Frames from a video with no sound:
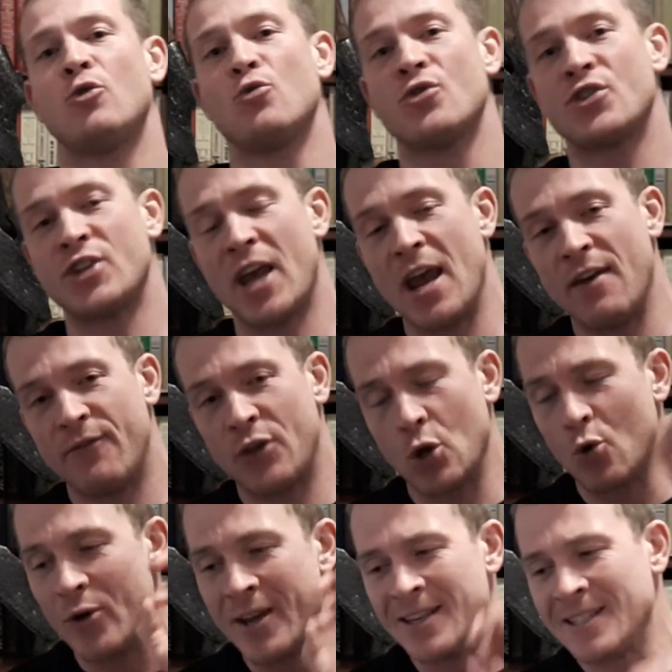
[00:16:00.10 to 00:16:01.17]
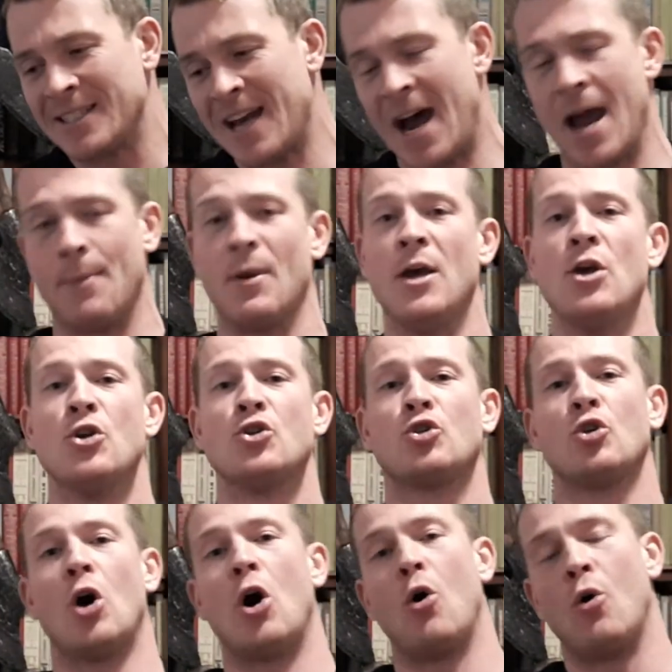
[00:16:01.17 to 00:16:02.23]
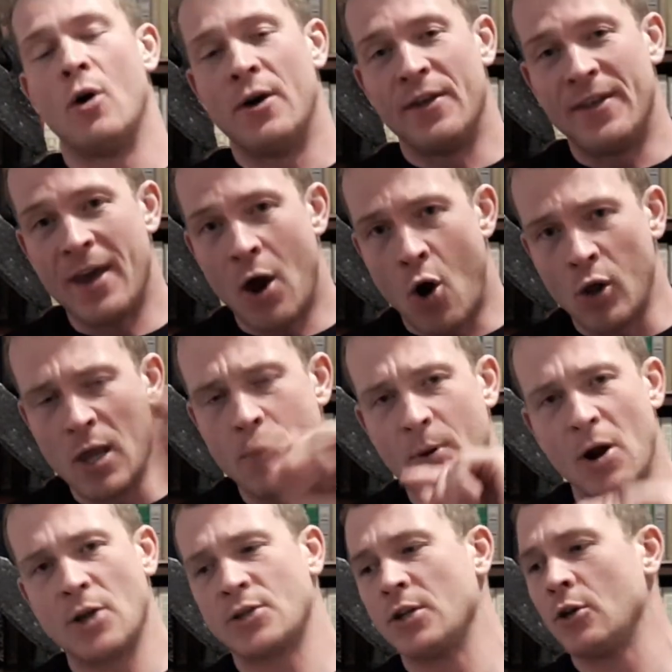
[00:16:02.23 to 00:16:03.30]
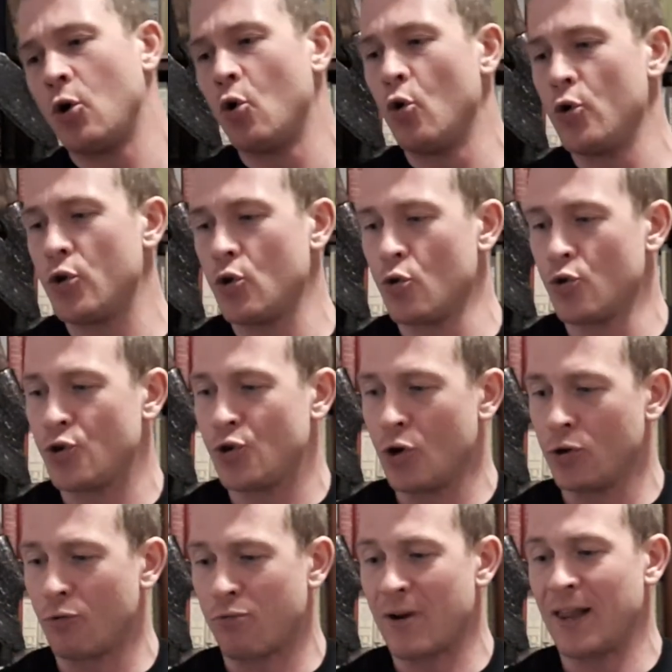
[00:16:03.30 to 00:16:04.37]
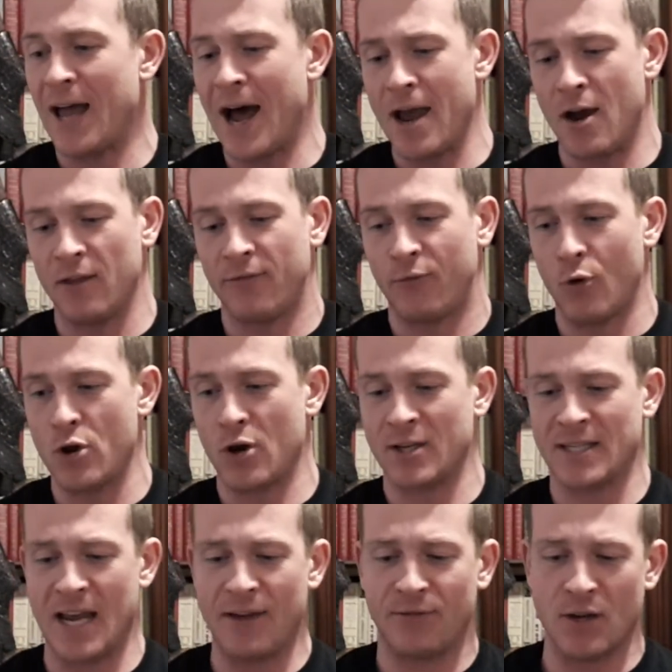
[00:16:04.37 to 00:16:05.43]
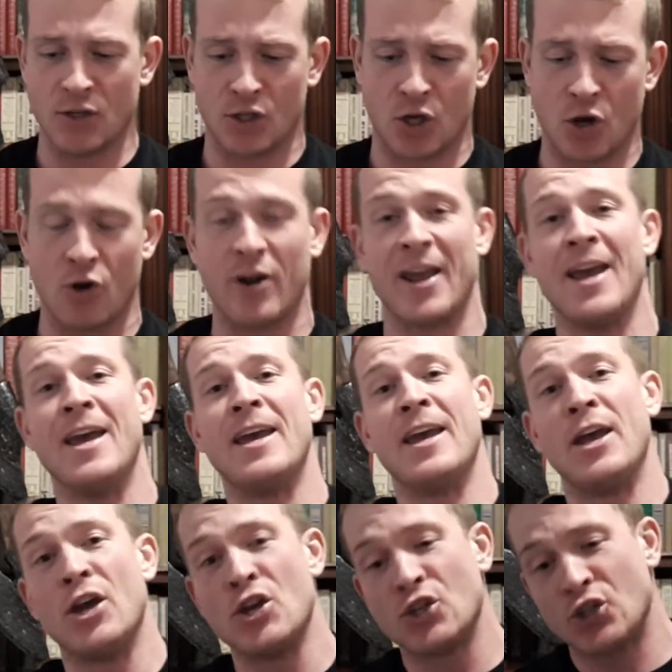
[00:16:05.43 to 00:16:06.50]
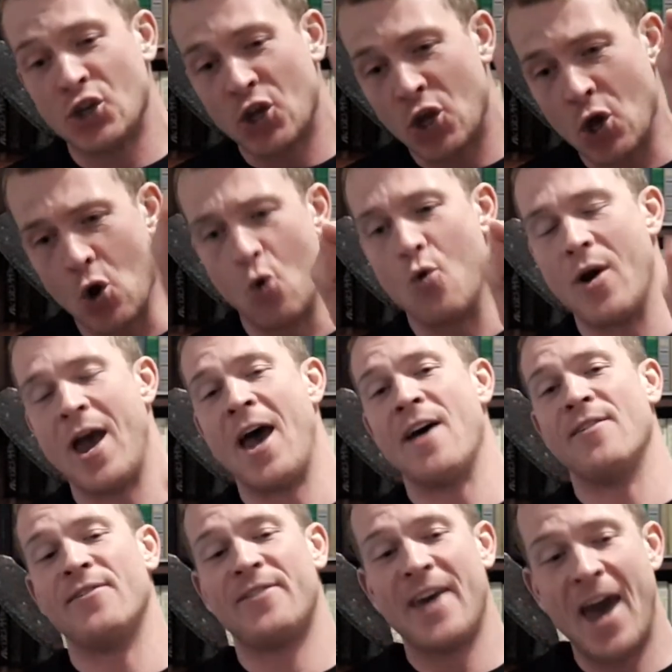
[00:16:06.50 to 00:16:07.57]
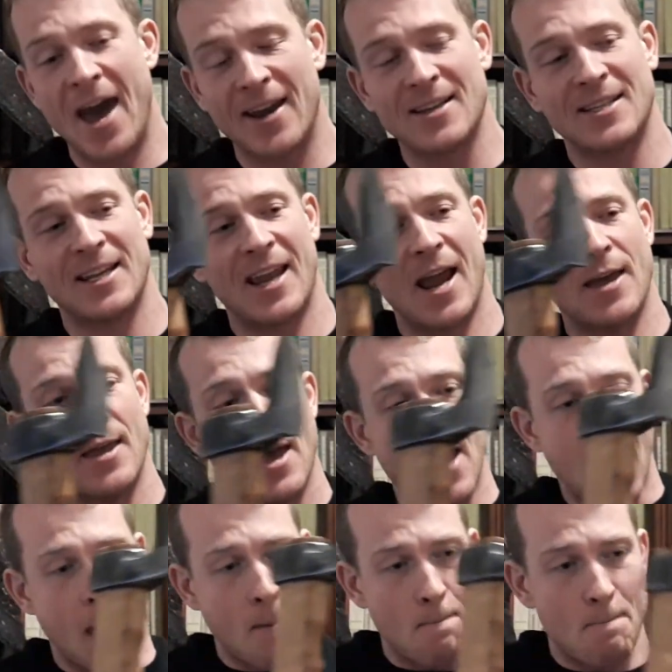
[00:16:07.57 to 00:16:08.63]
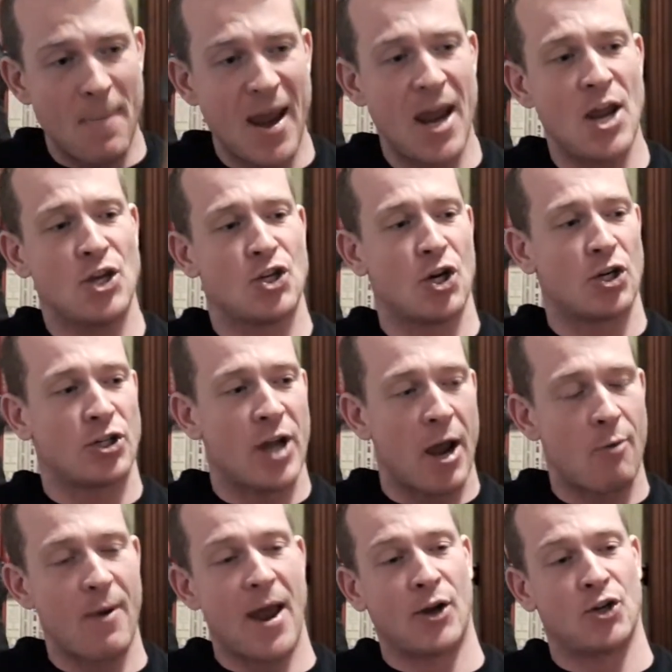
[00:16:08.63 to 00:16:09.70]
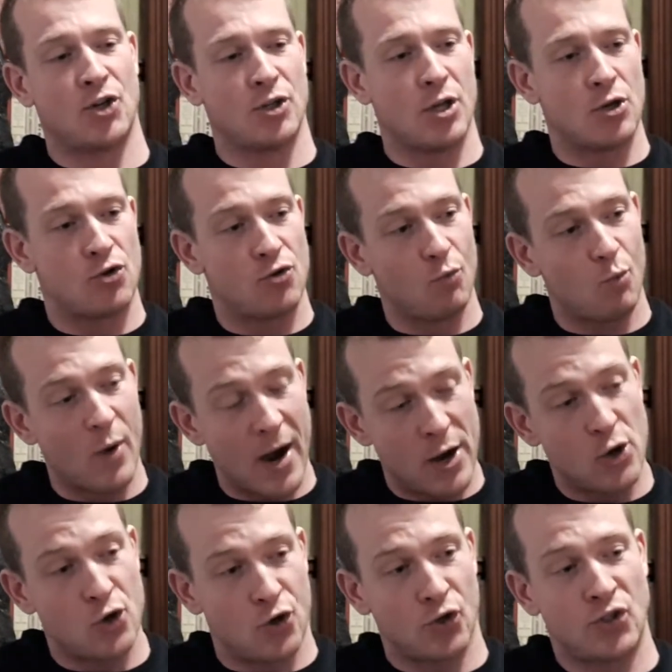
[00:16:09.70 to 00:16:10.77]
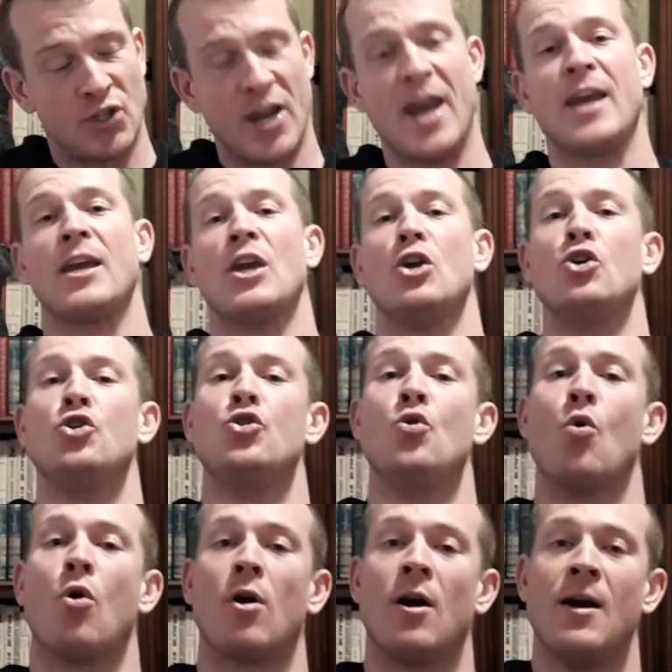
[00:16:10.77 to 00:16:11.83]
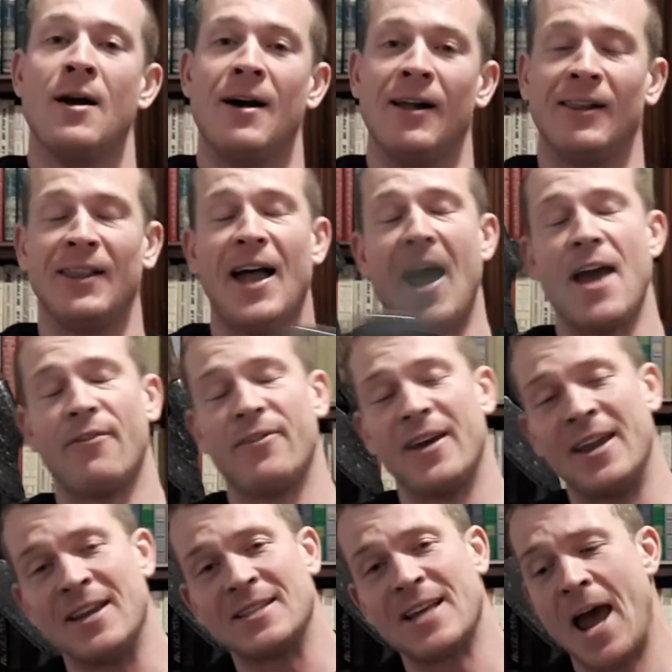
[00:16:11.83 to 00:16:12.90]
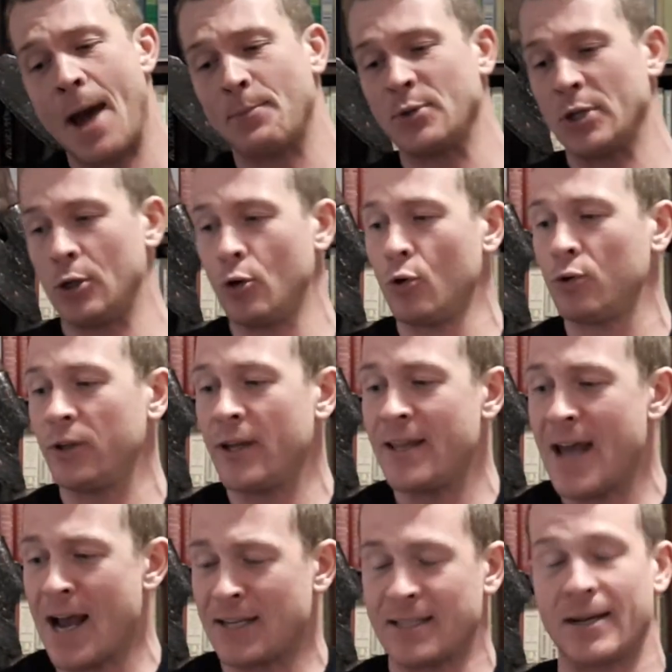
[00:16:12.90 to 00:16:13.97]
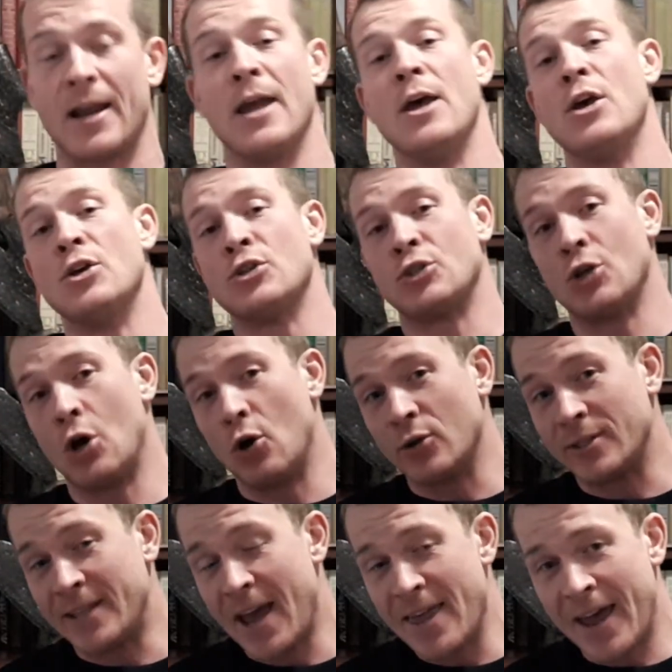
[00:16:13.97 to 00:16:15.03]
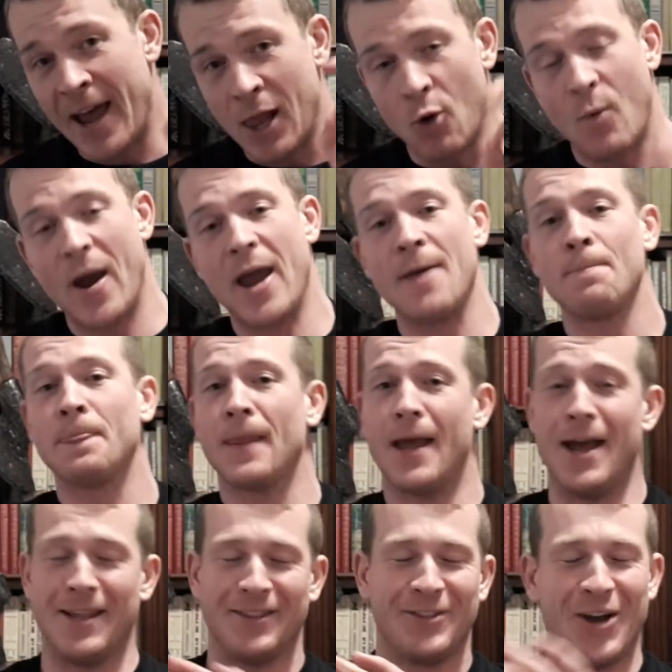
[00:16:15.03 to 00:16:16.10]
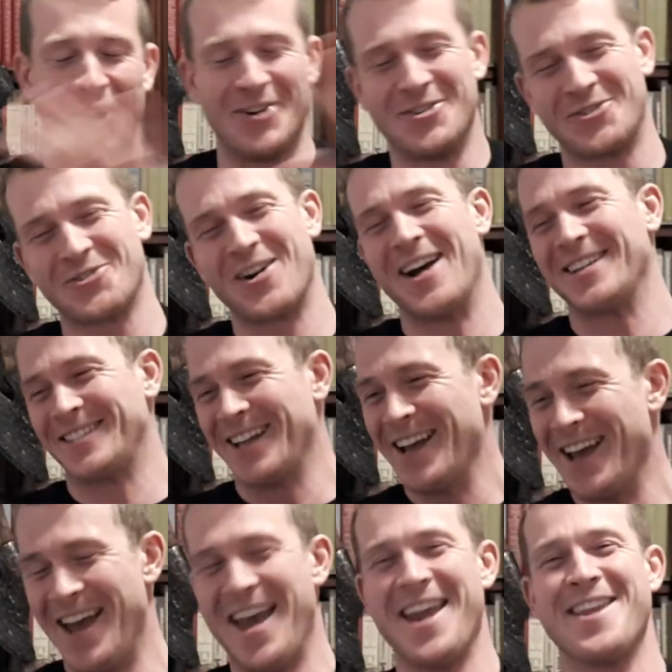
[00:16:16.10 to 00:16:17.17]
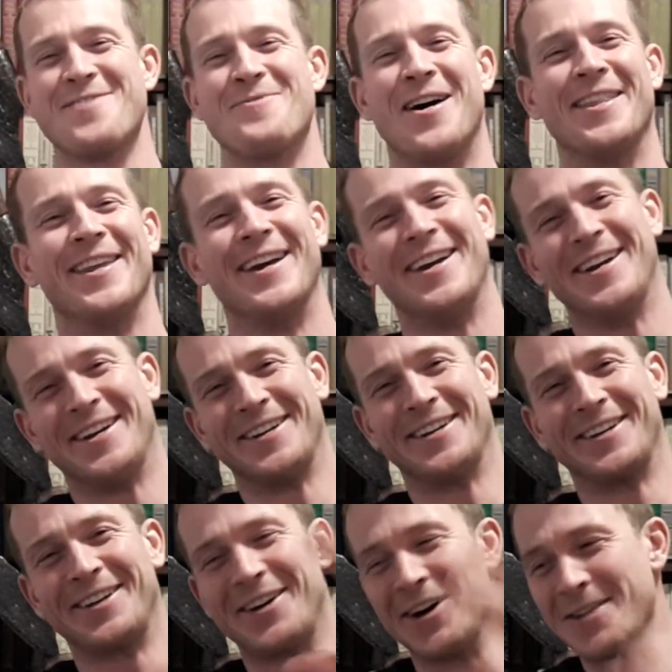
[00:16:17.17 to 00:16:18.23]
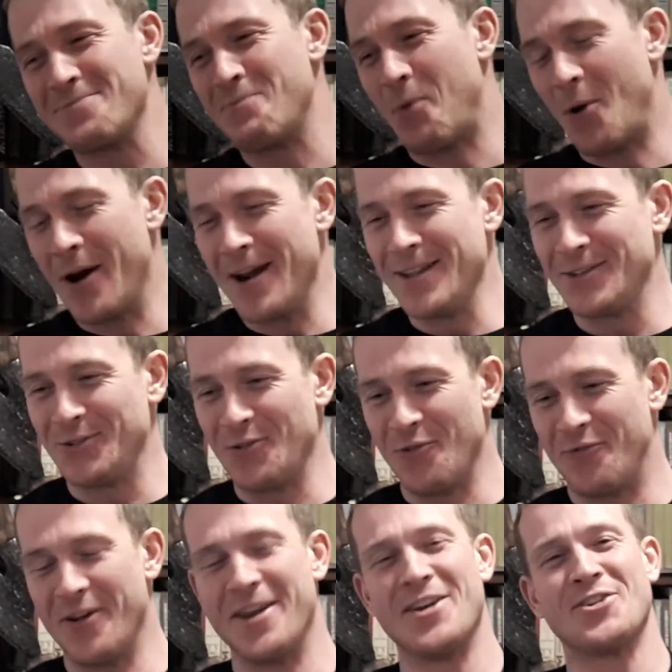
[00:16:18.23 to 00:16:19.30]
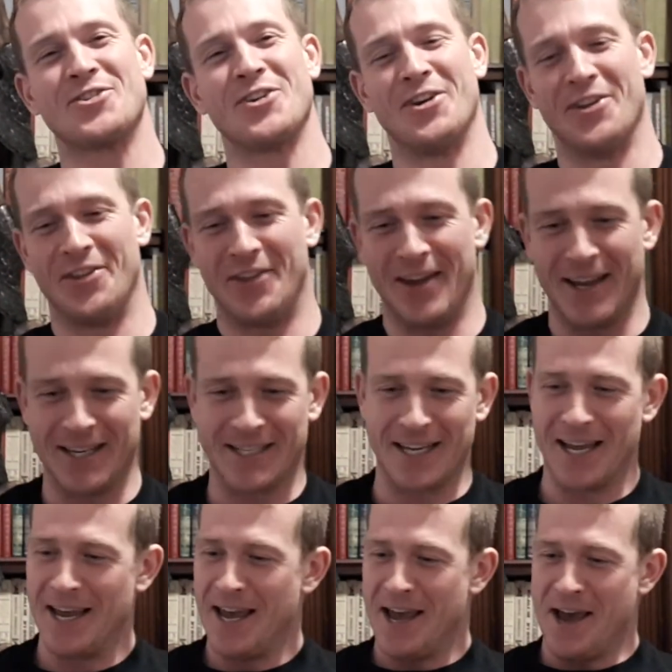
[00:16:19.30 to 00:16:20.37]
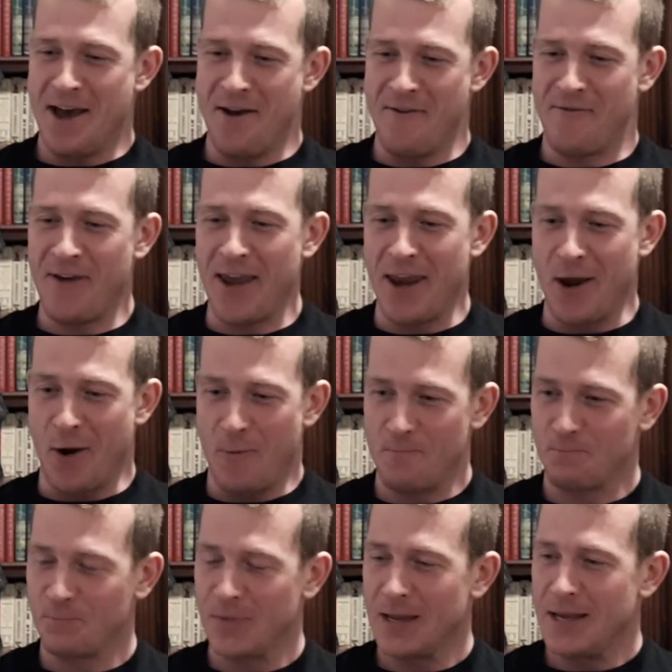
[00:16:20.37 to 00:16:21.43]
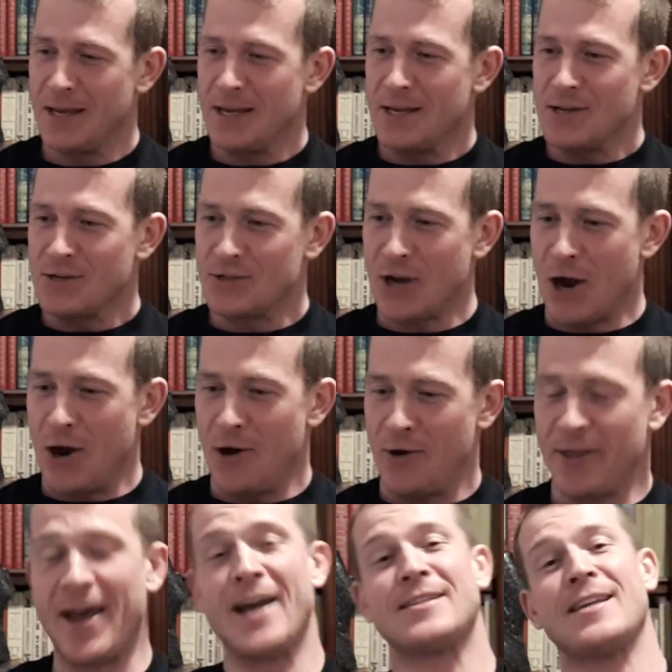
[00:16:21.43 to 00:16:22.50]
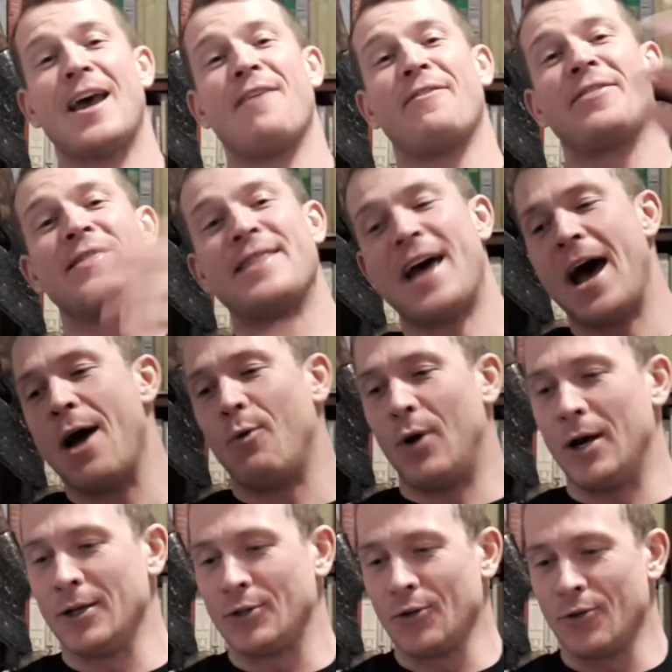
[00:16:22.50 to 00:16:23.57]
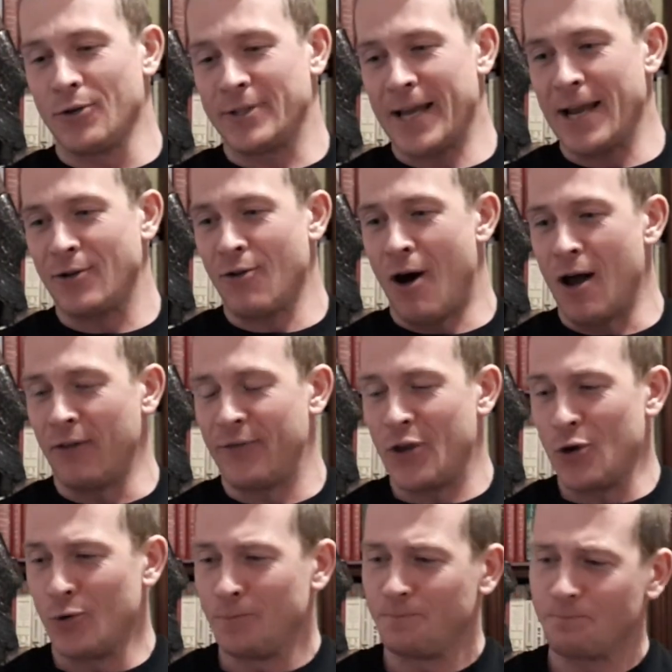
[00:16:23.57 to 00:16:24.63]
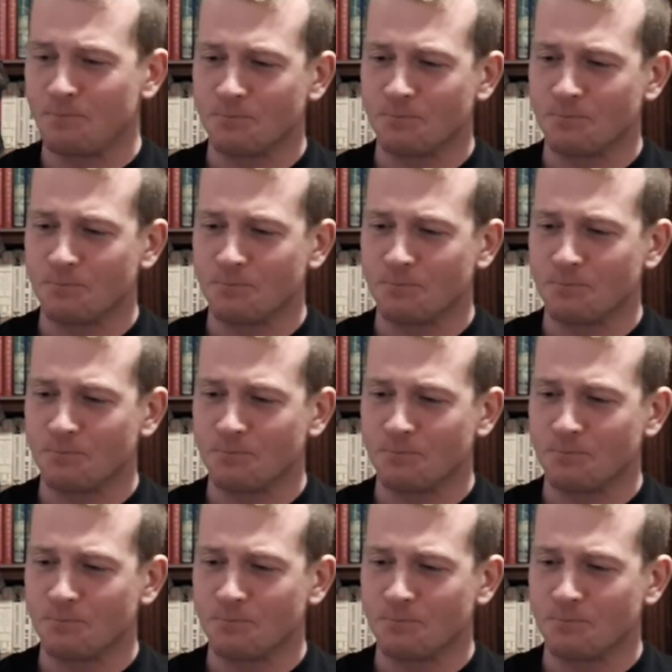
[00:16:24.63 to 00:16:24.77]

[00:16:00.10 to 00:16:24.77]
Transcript: to save you in time. So the only person who you should rely on for your safety and security is you. And that is, again, a major direction where you should take your life. It is absolutely necessary. So stay the hell away and don't trust anyone. Good points to finish this video. So that's everything that I wanted to say to all of you.